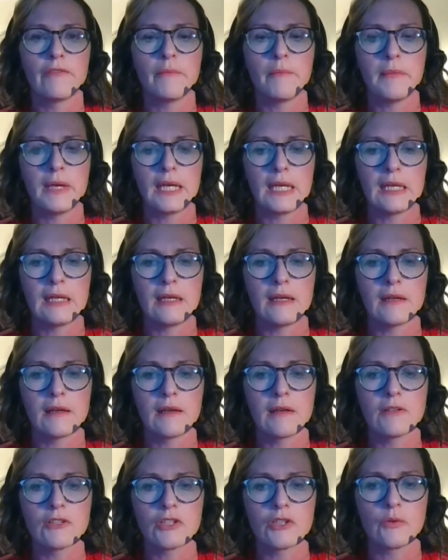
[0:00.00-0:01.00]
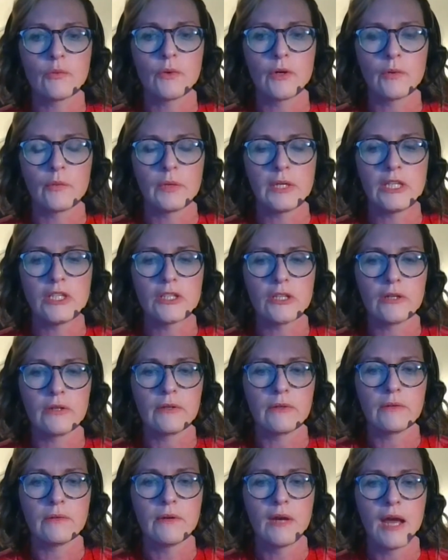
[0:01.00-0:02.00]
meaning to what we
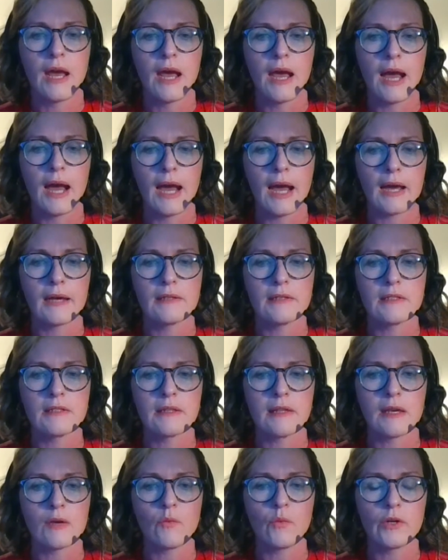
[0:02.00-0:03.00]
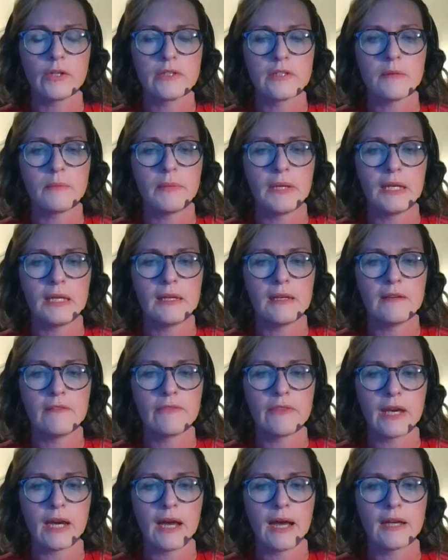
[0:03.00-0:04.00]
do, and they want to
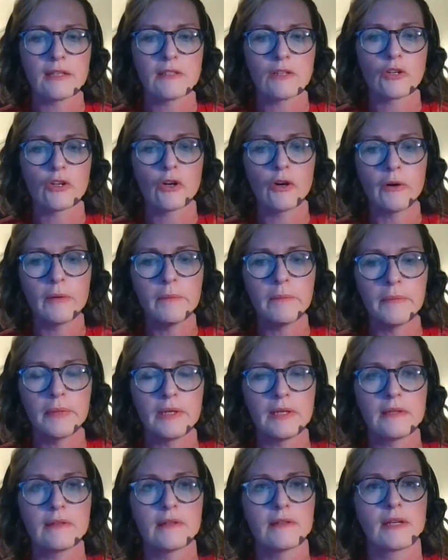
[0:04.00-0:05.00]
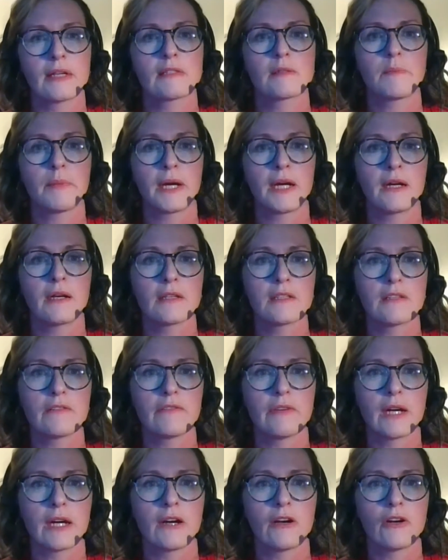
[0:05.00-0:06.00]
believe that as a company, that's part
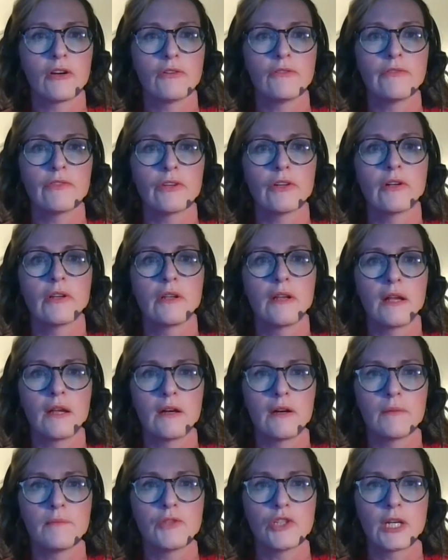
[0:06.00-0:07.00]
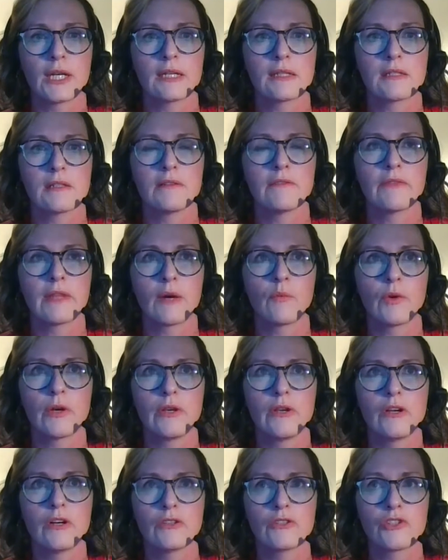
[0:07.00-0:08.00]
of our overall objective, that
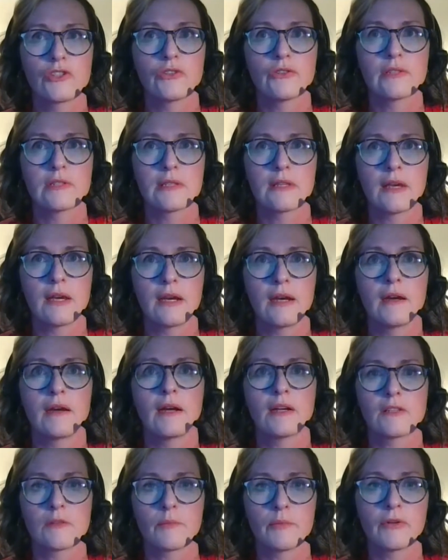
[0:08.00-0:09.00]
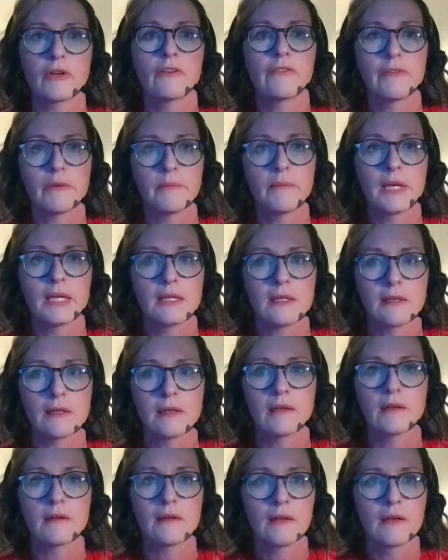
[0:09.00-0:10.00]
we're not just there as a profit
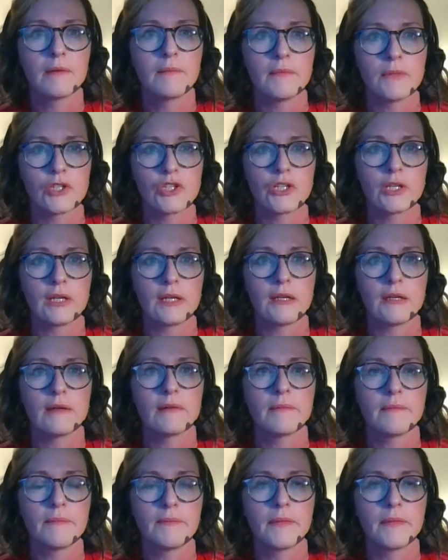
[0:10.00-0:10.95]
making machine.